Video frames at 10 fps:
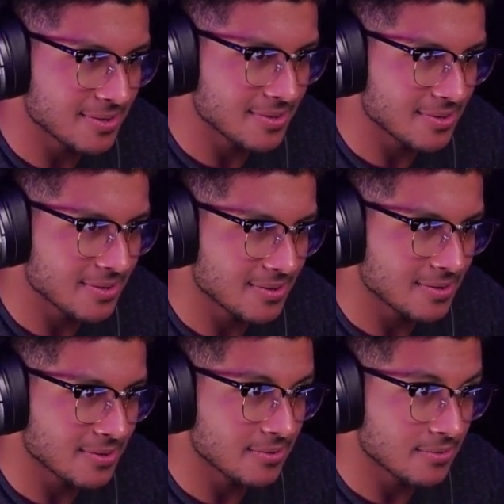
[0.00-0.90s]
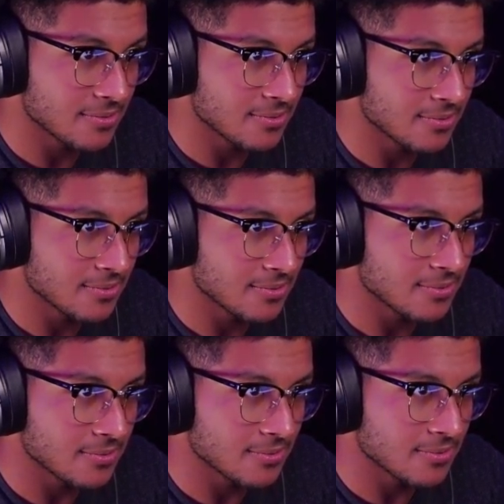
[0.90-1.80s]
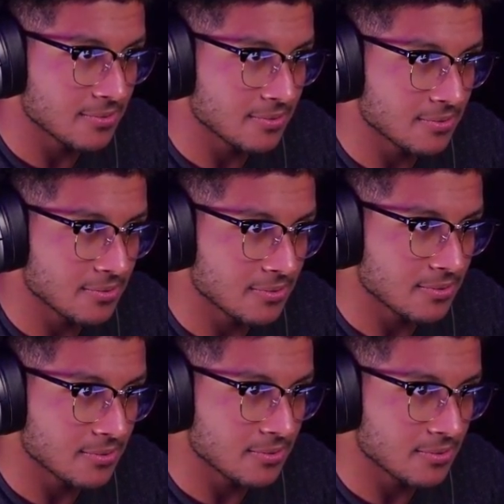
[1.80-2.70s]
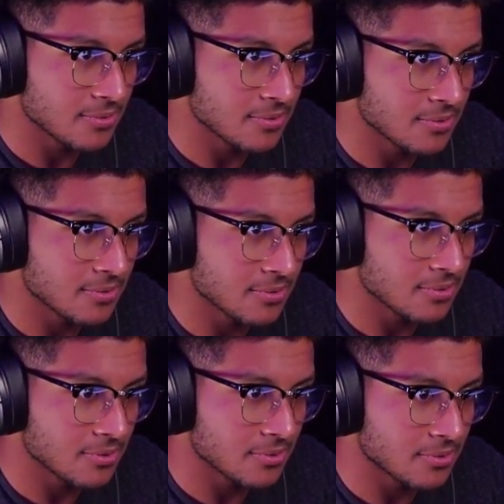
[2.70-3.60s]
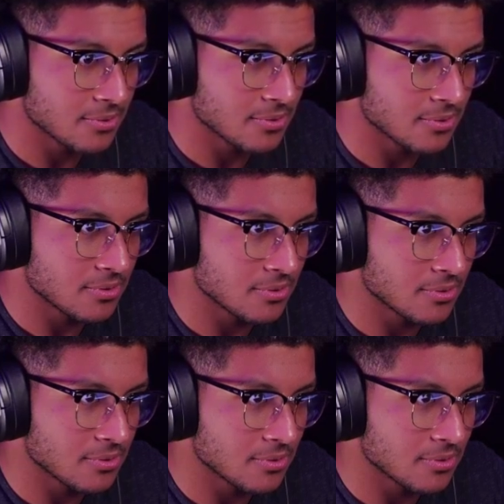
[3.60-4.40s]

Nobody speaks.